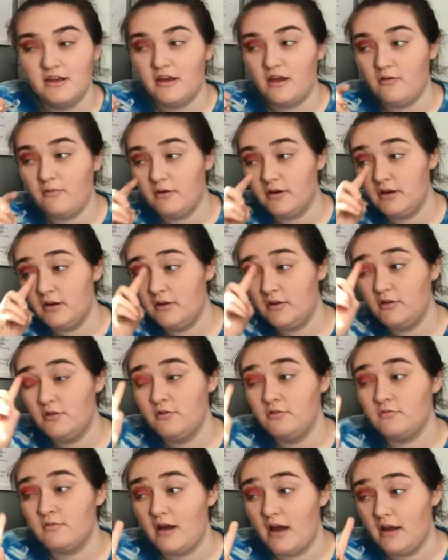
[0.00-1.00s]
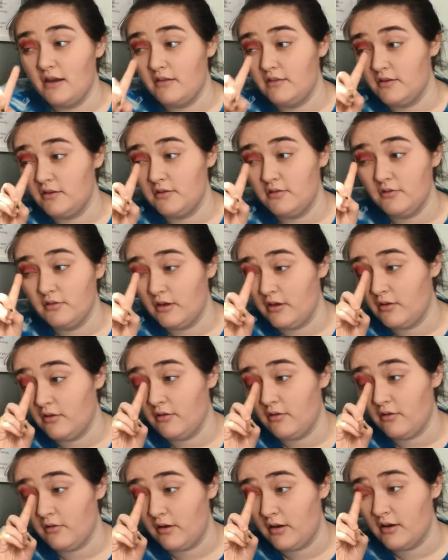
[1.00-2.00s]
Like, I wanted to do red and then do, like,
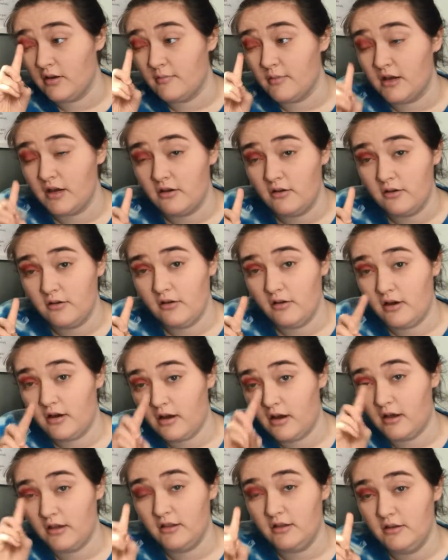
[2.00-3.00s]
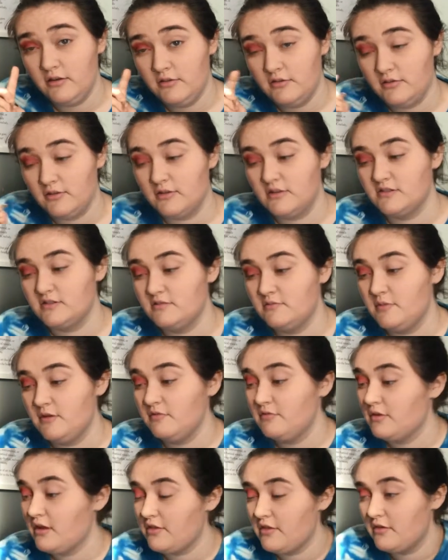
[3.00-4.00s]
green on my eyelid, because I
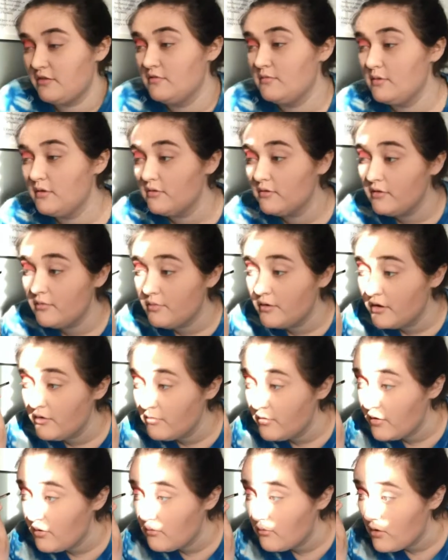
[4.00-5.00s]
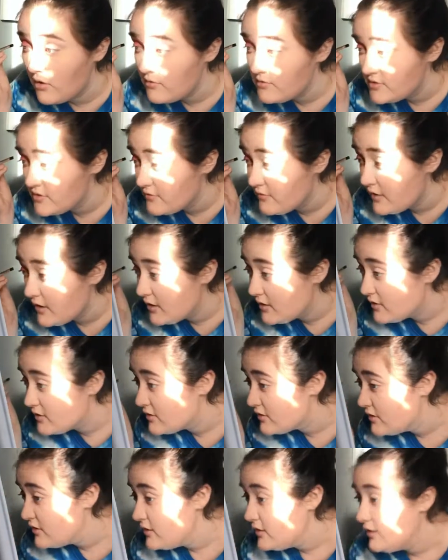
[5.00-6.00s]
thought it'd be a really pretty, like, rose
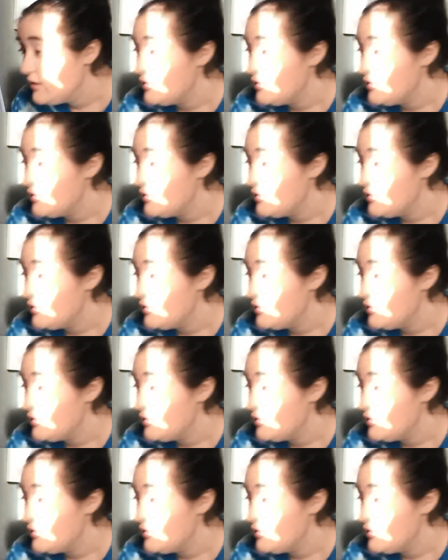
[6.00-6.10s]
effect.